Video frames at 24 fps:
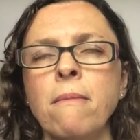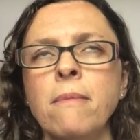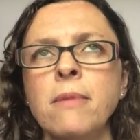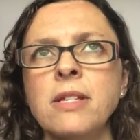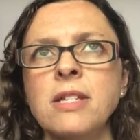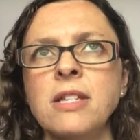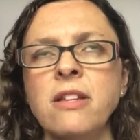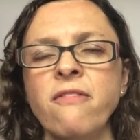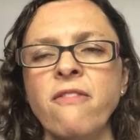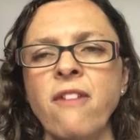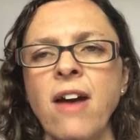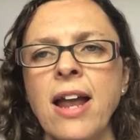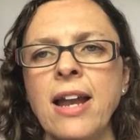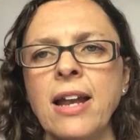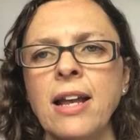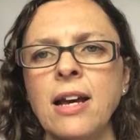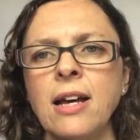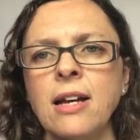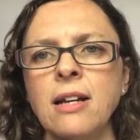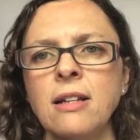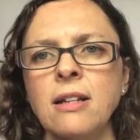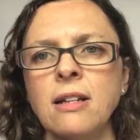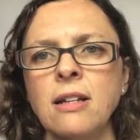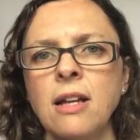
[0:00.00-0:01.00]

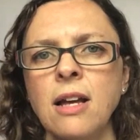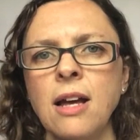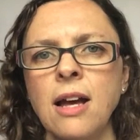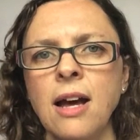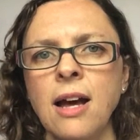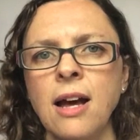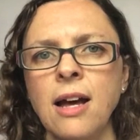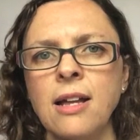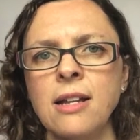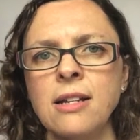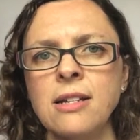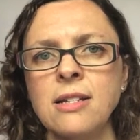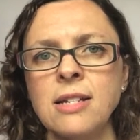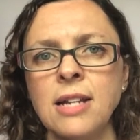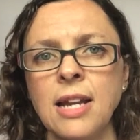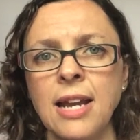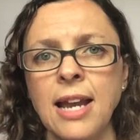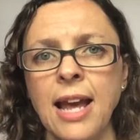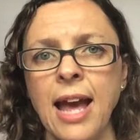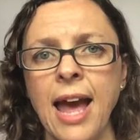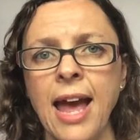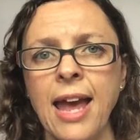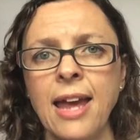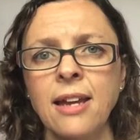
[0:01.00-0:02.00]
Savannah
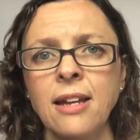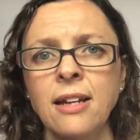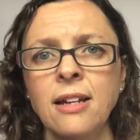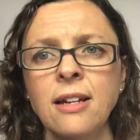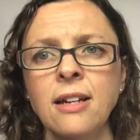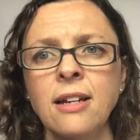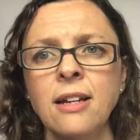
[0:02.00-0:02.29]
DK